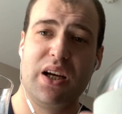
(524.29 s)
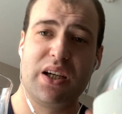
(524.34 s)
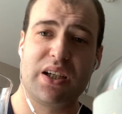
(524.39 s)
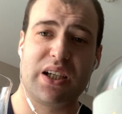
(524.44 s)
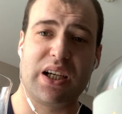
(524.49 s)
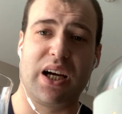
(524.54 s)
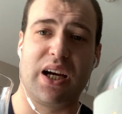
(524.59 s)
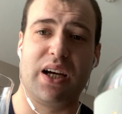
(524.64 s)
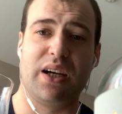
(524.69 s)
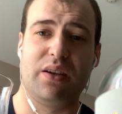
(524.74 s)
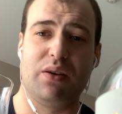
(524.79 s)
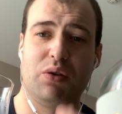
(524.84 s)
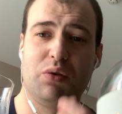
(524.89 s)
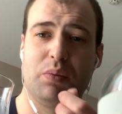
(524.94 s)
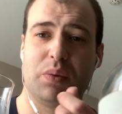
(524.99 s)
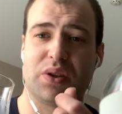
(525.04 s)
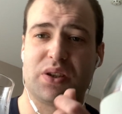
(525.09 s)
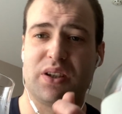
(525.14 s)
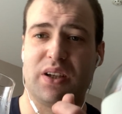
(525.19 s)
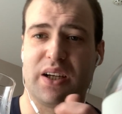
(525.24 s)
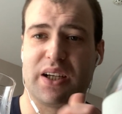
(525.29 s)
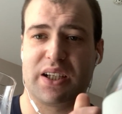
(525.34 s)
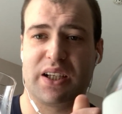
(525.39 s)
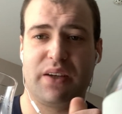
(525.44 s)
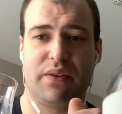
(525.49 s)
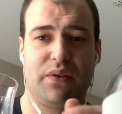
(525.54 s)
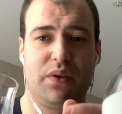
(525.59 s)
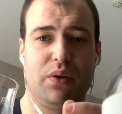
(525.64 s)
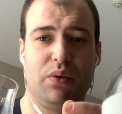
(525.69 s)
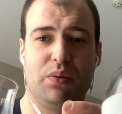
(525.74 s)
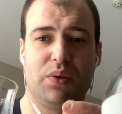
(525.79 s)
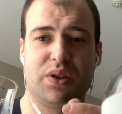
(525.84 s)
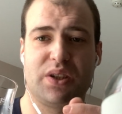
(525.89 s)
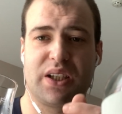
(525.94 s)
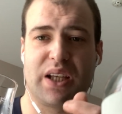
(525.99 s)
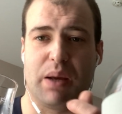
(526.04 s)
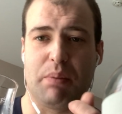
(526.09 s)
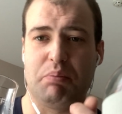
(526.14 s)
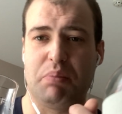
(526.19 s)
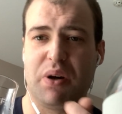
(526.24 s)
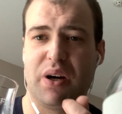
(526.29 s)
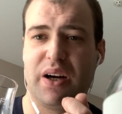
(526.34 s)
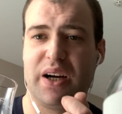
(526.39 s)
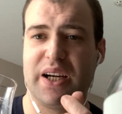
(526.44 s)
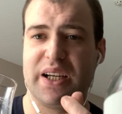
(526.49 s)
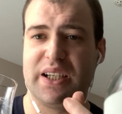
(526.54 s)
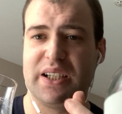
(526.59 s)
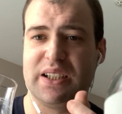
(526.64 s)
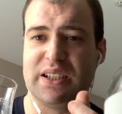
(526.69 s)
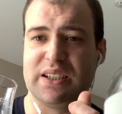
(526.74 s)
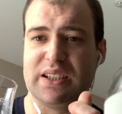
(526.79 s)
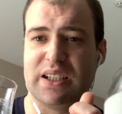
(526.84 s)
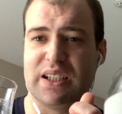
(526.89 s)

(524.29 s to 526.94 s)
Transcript: cut, almost like if you was to get pine